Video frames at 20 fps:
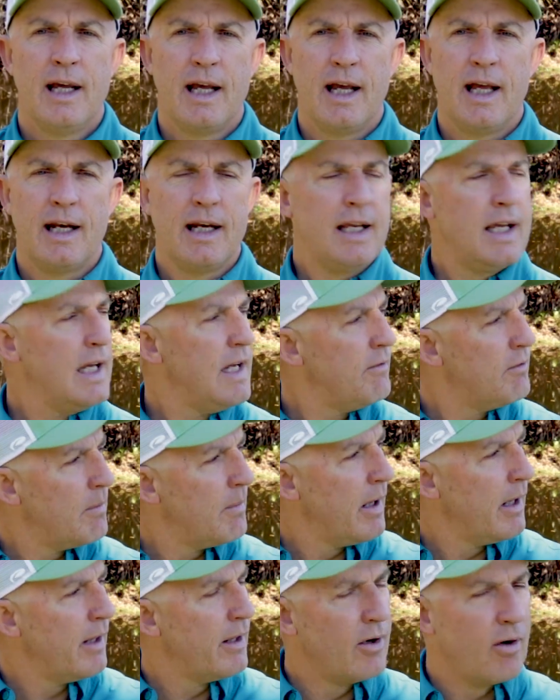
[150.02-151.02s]
And even
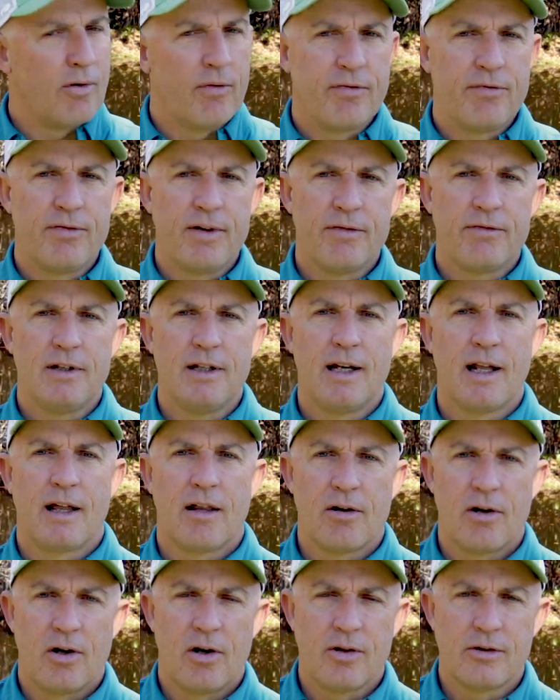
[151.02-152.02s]
my little $50
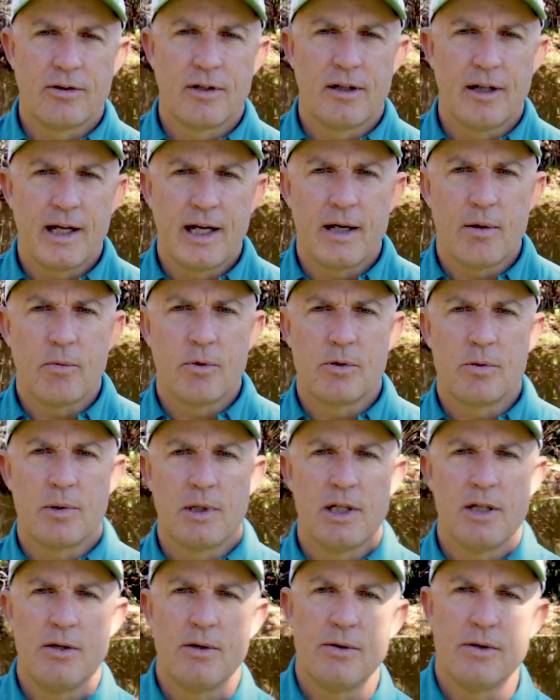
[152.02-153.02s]
ultralight, which
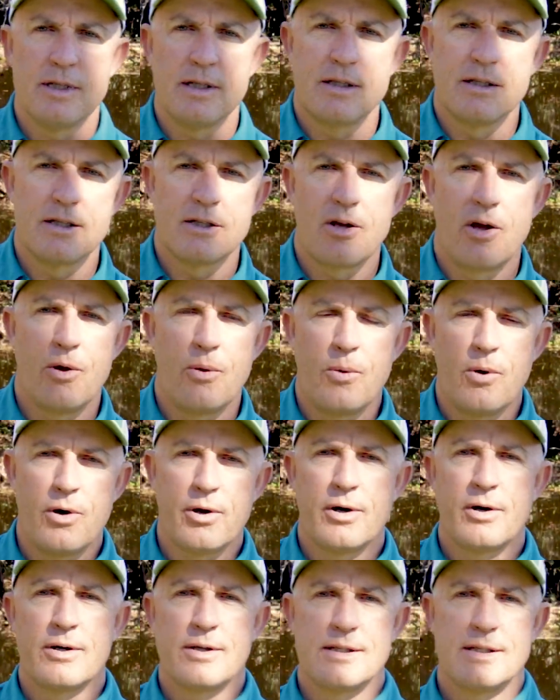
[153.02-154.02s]
we use in
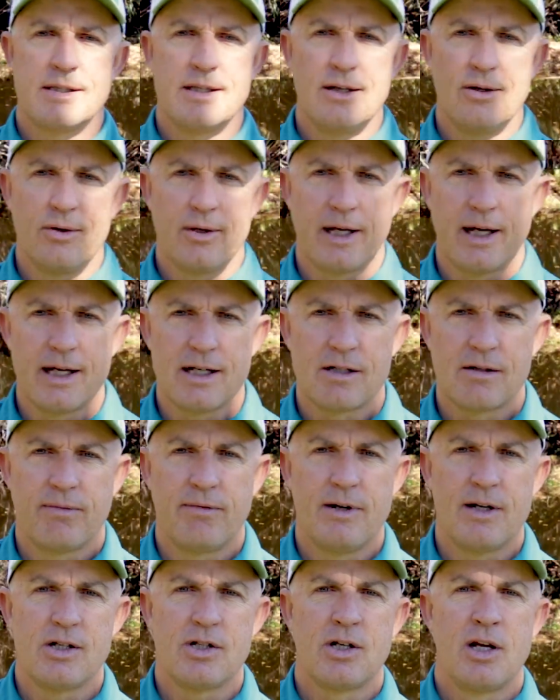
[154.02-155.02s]
saltwater and still catch
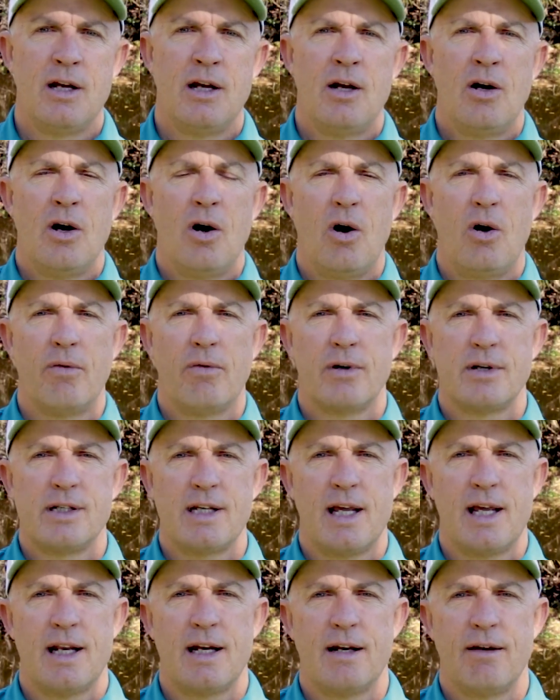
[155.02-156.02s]
fish over
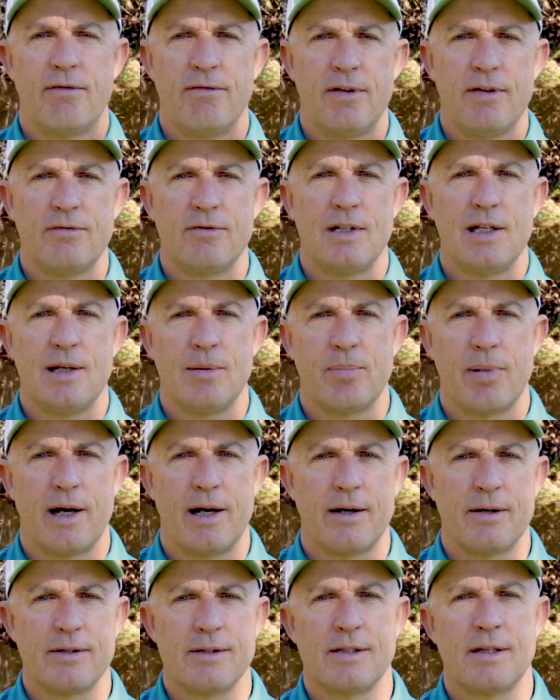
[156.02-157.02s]
10 to 15
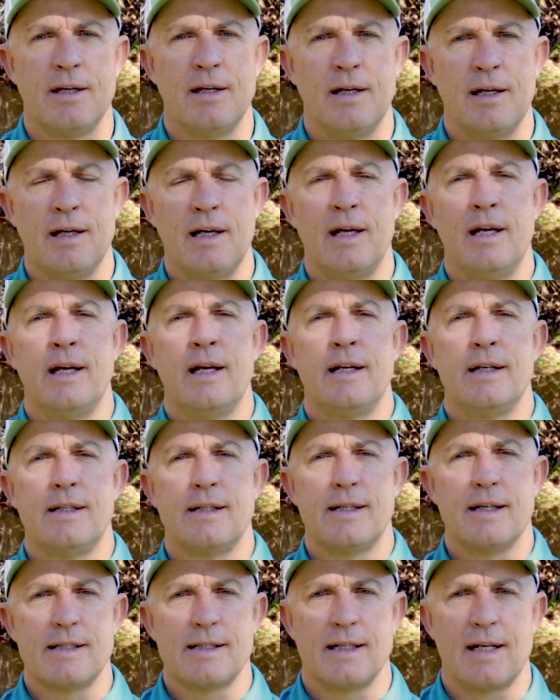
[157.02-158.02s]
pounds,
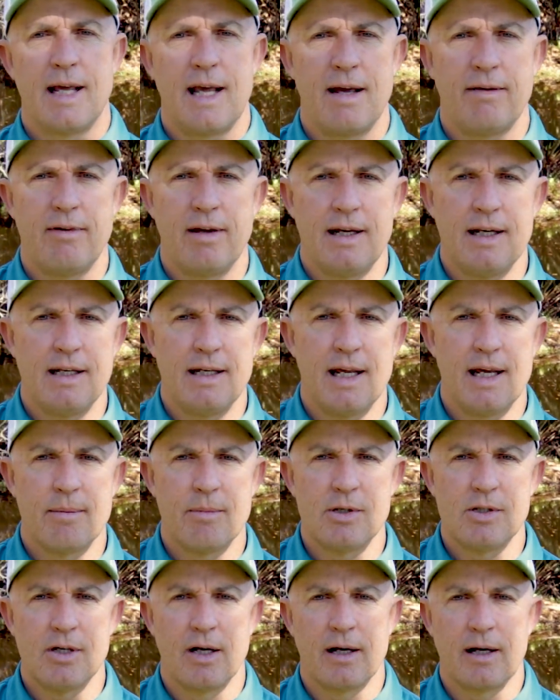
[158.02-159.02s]
doesn't have any
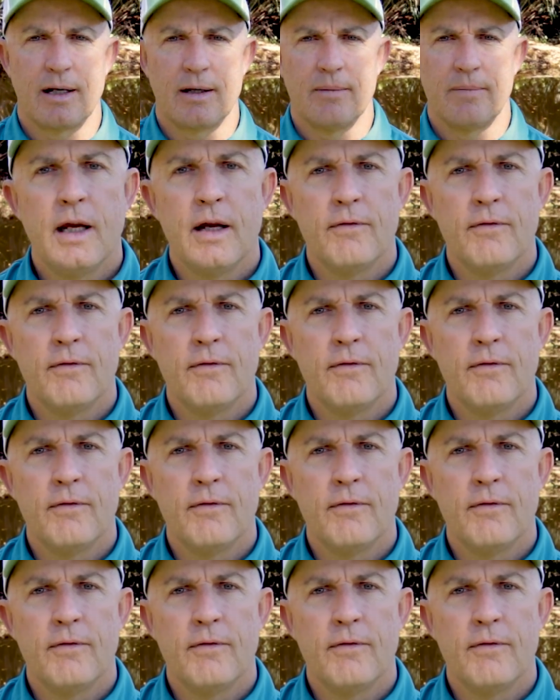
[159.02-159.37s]
damage on it.